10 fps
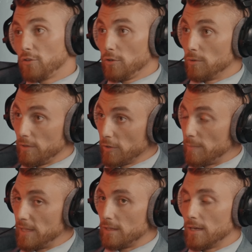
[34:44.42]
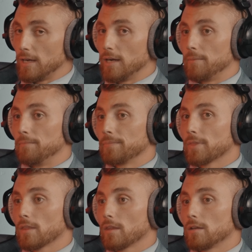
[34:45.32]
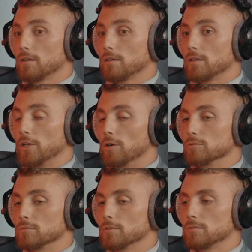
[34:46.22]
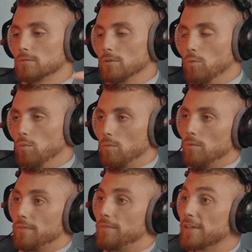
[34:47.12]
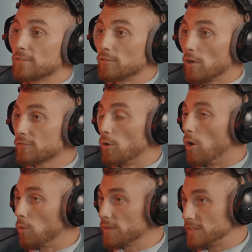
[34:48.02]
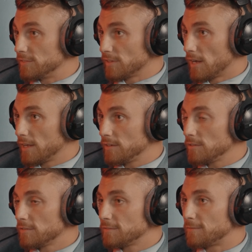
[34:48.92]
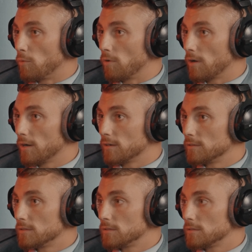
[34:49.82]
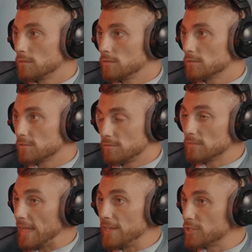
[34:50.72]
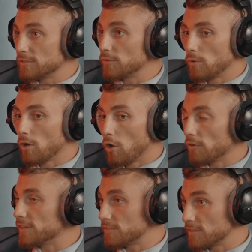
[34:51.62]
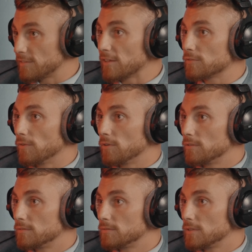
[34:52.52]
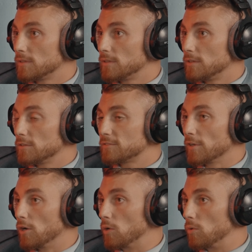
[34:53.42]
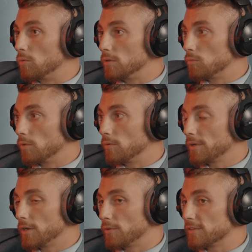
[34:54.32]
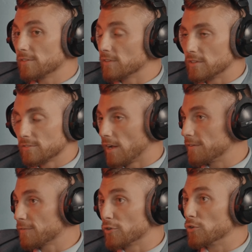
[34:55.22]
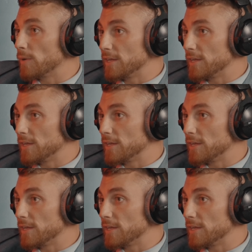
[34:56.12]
too a little bit. Um, you know, this is also only designed for agents who are already successful. So you know this isn't designed for new